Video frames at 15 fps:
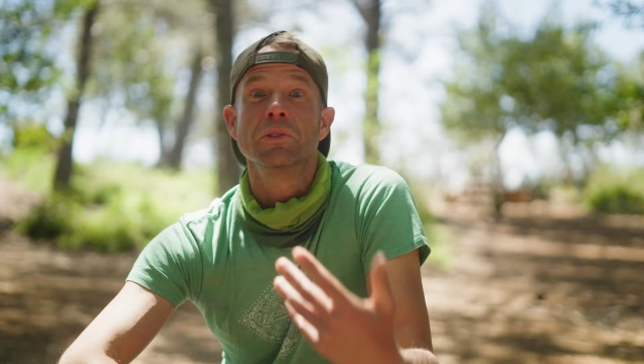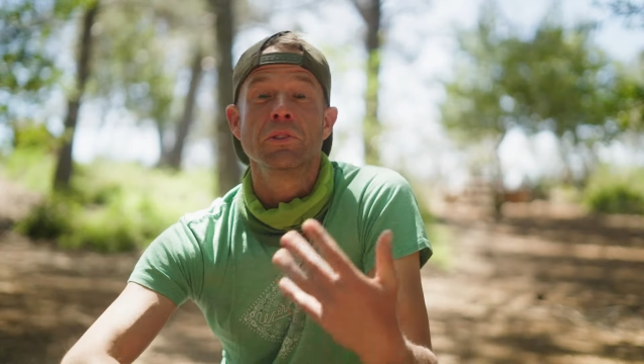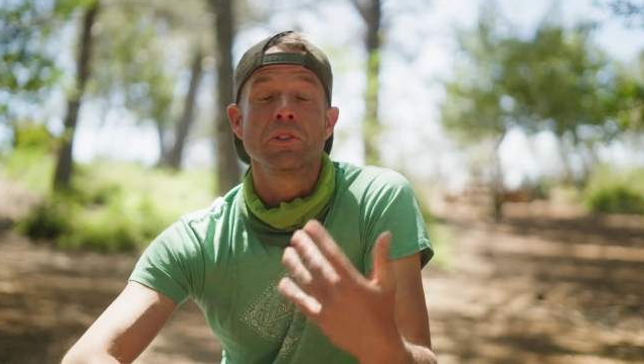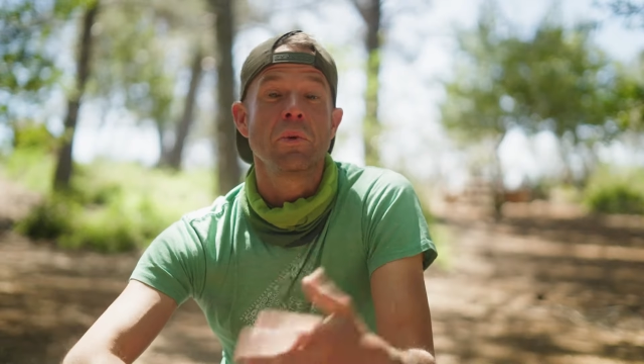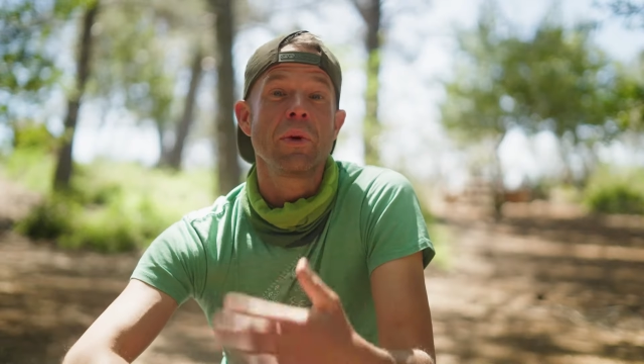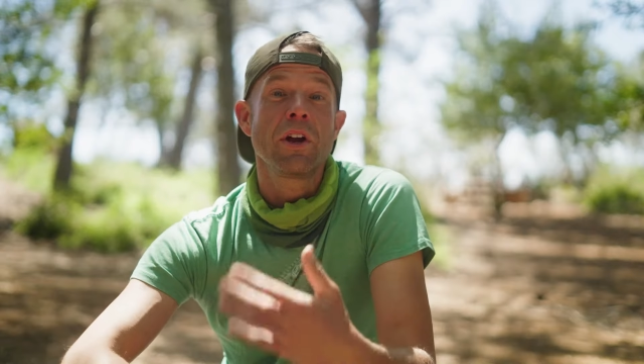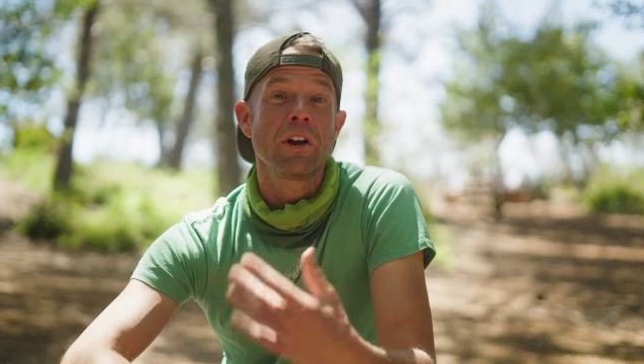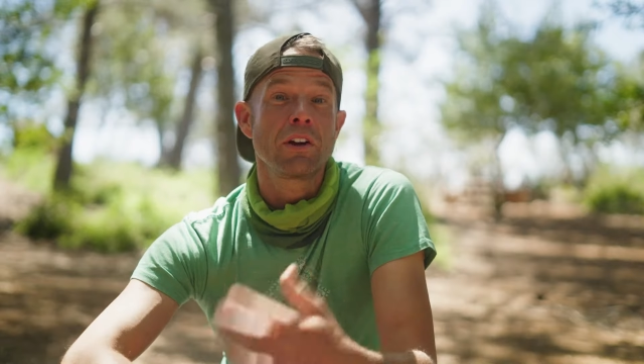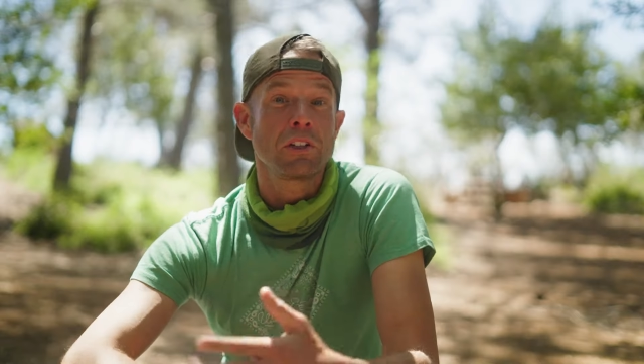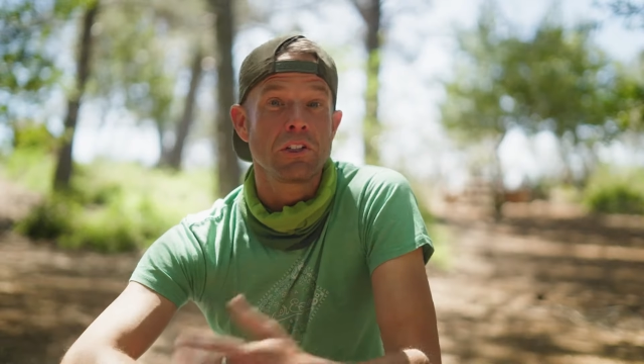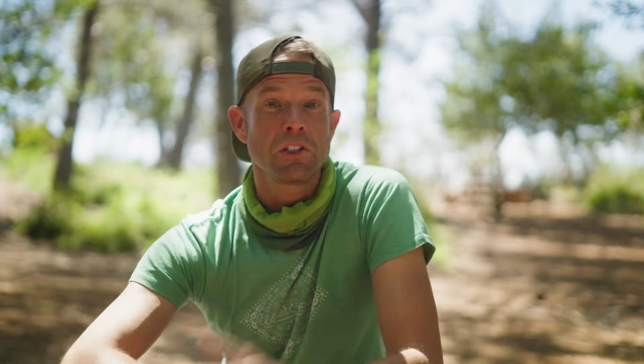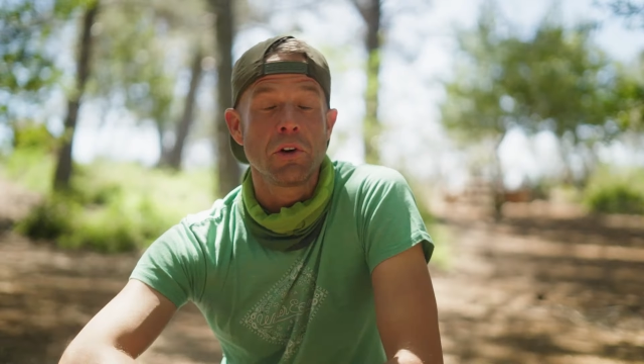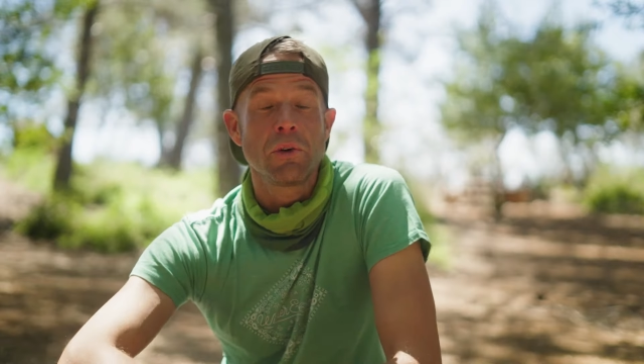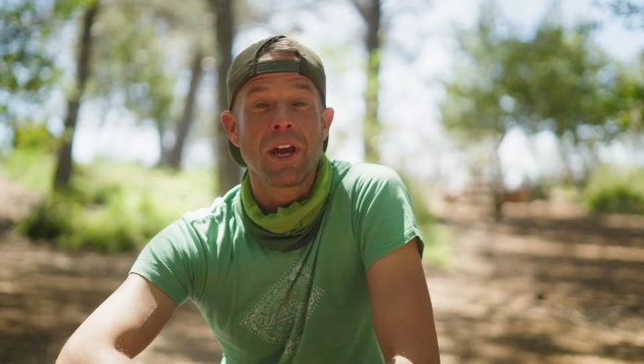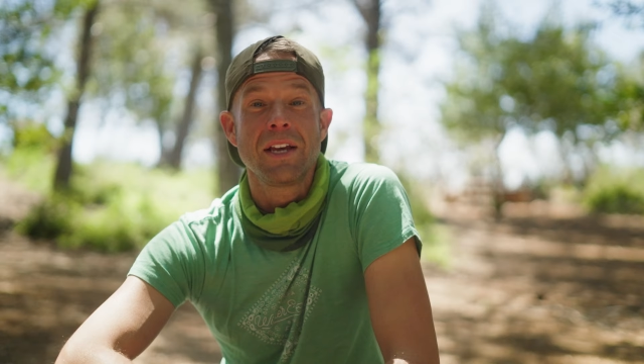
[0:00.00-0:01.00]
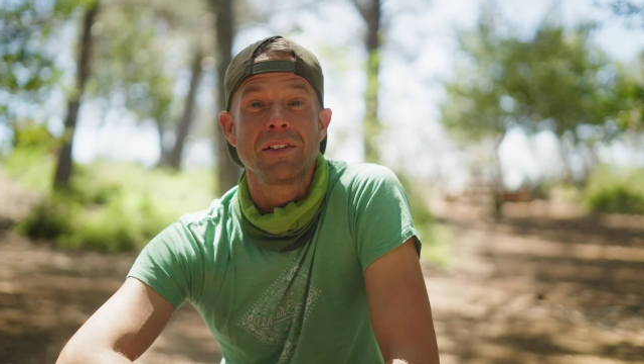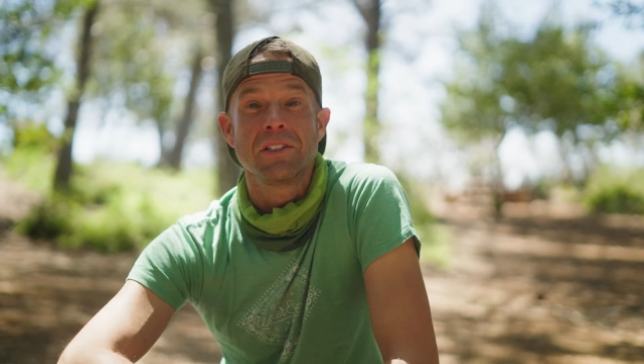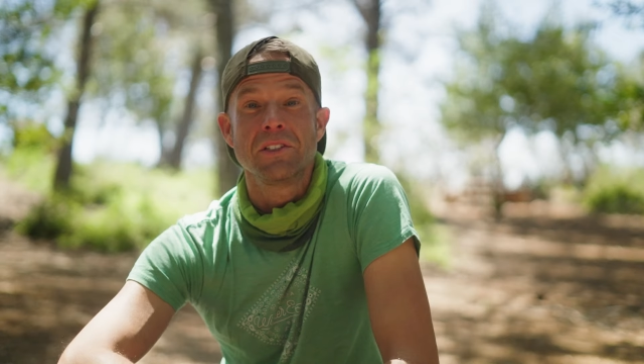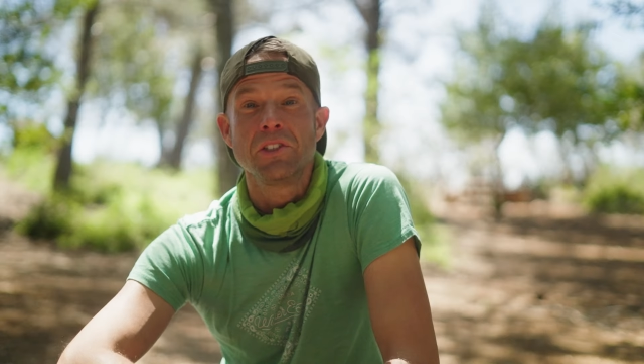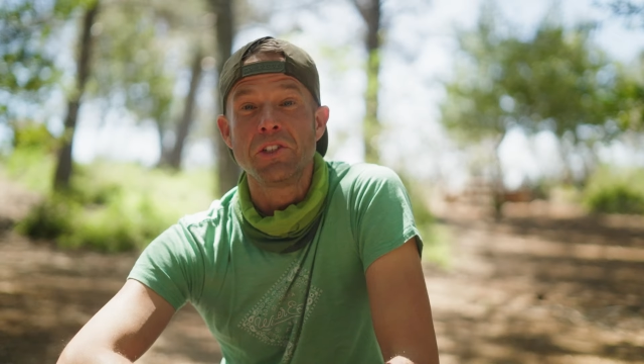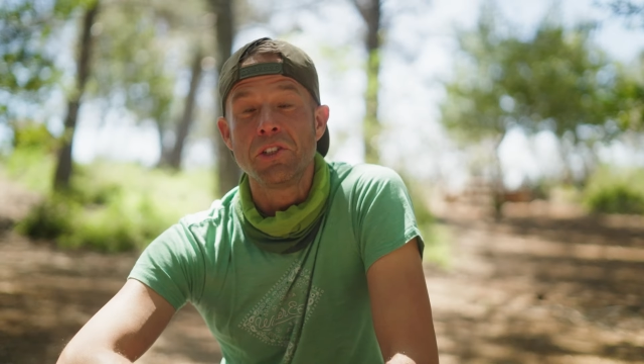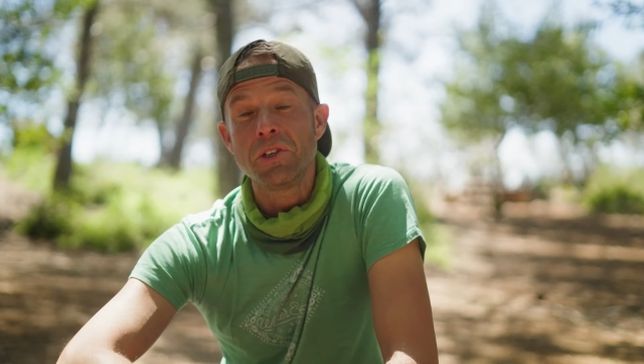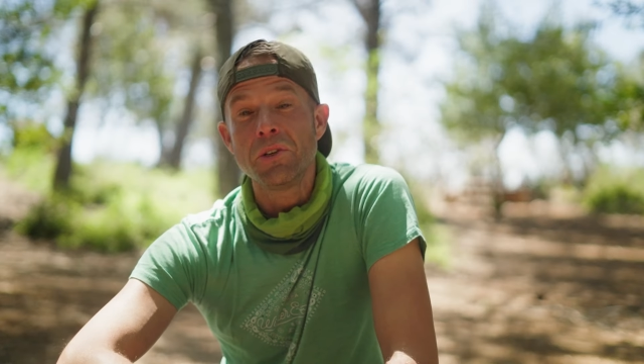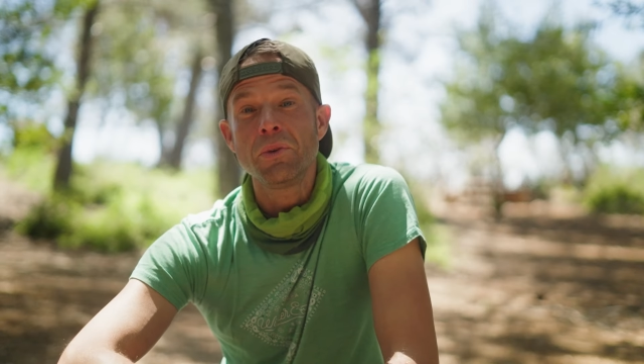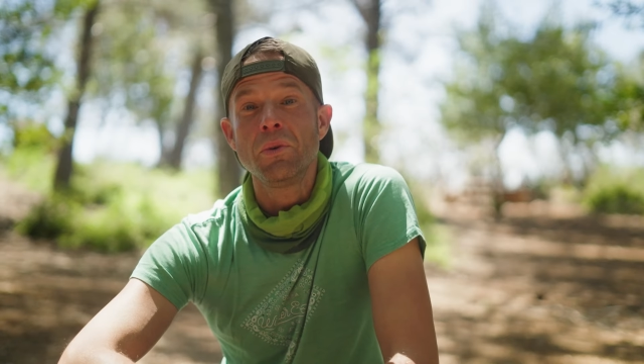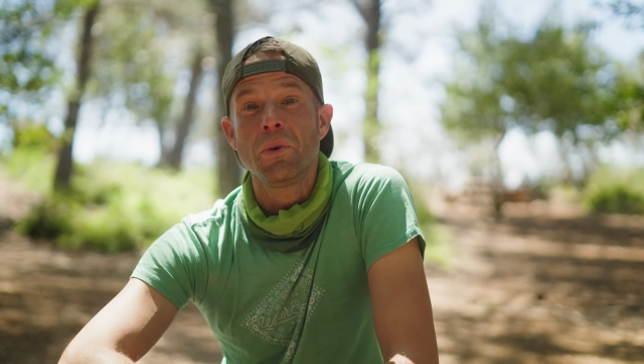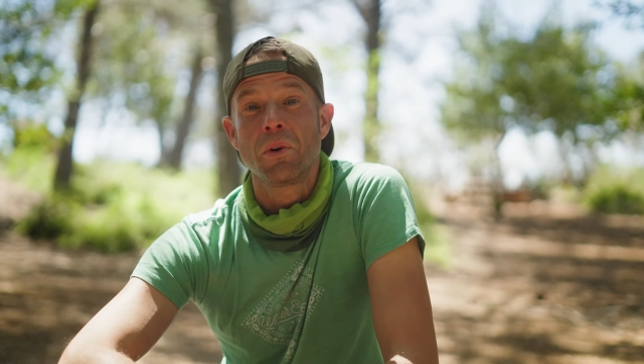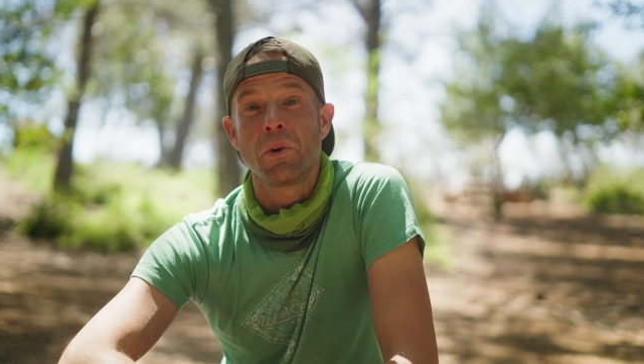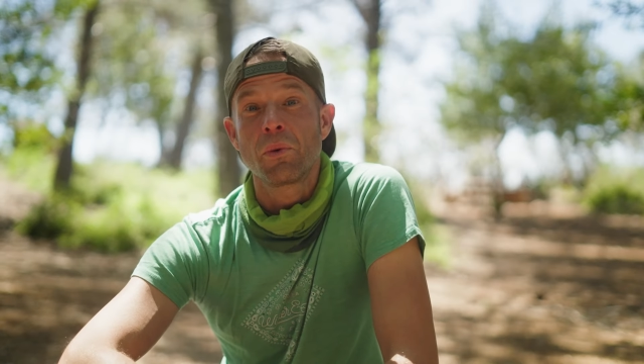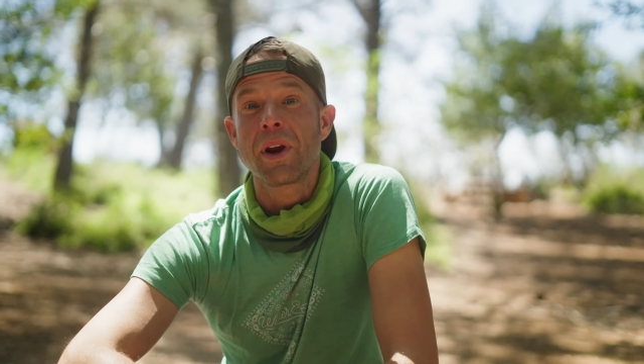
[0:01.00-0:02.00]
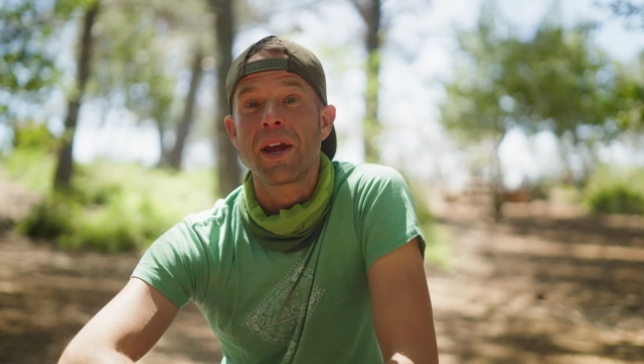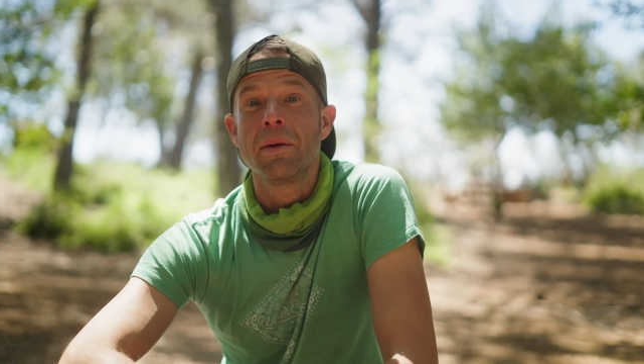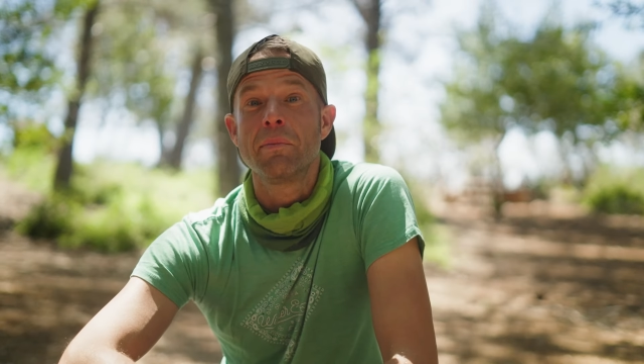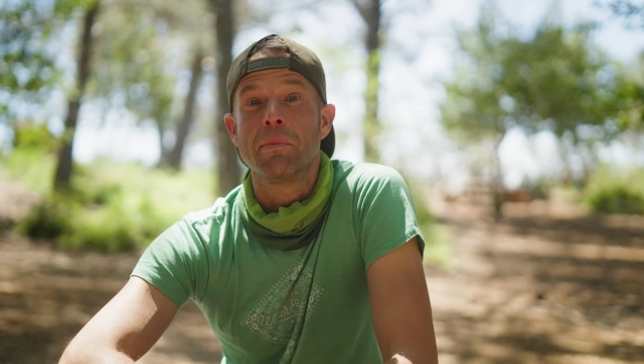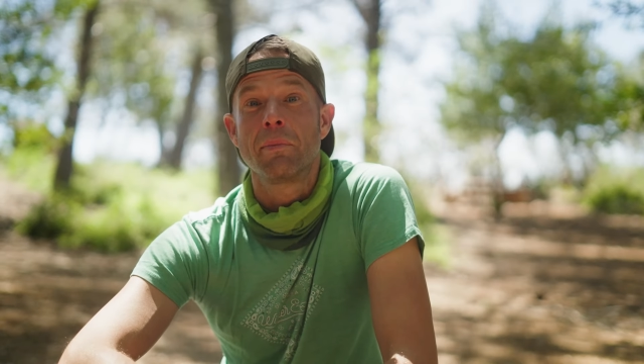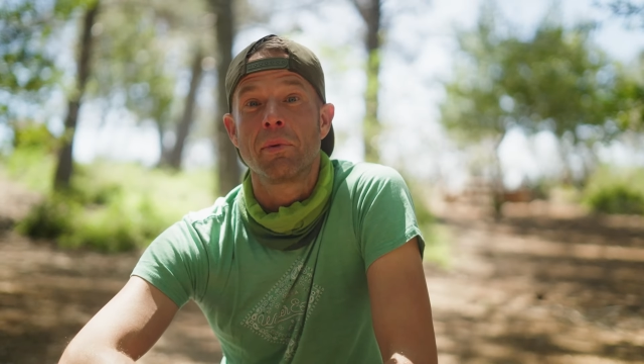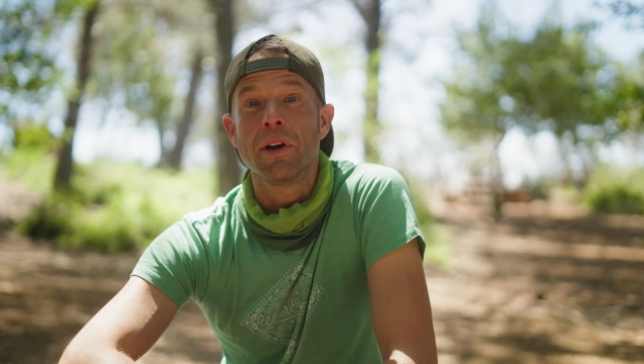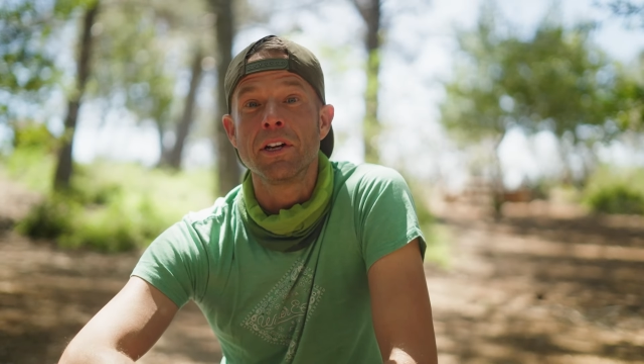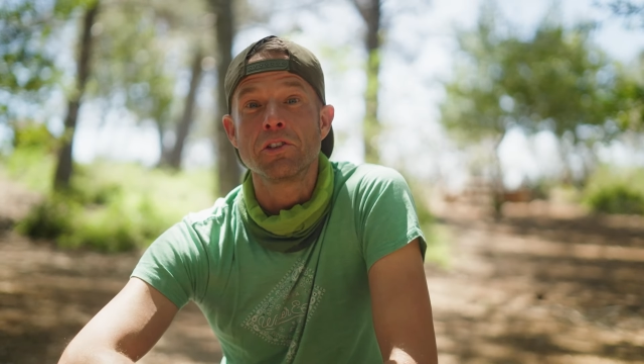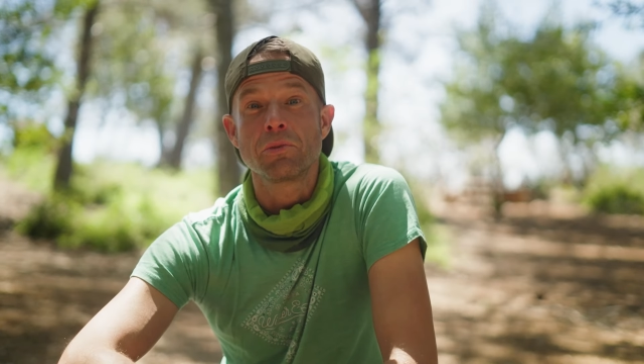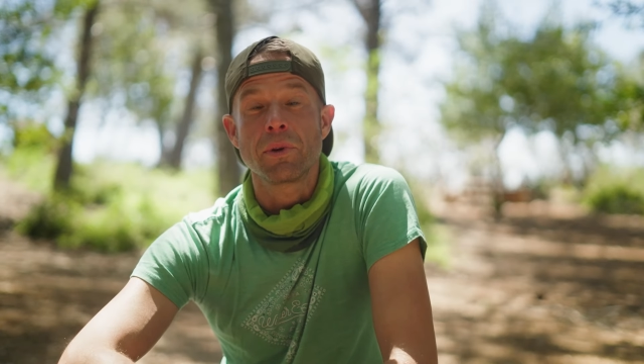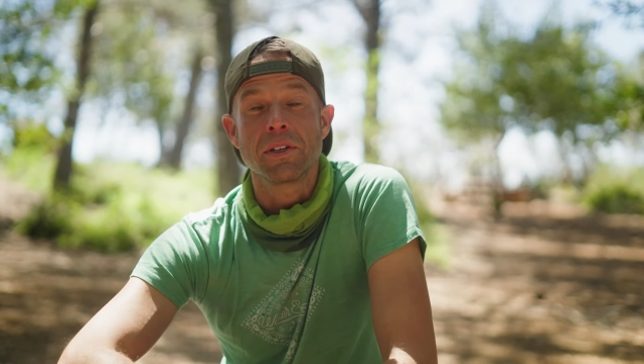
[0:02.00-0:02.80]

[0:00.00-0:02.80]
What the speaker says: So we are showcasing two great brunch